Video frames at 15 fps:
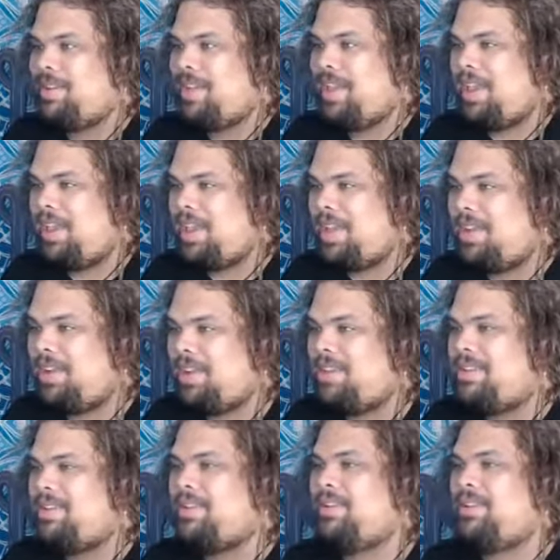Hey,
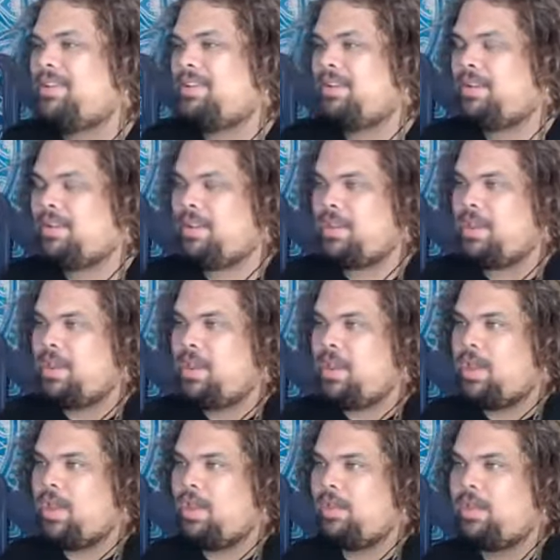Karen.
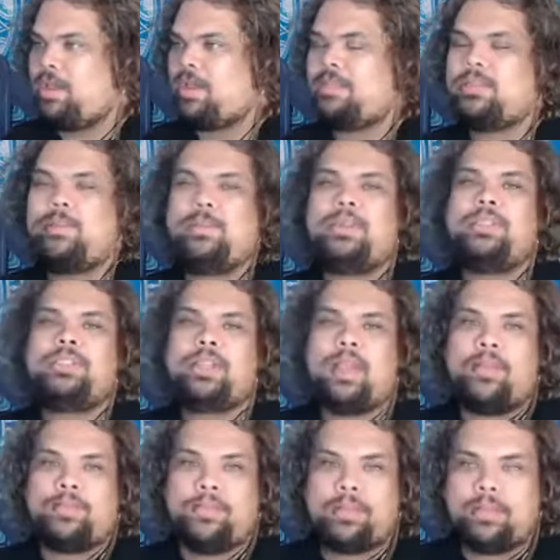Okay, so I'm going to
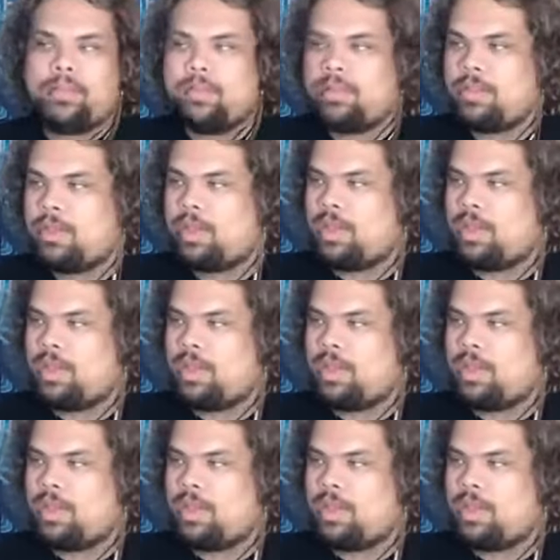shuffle.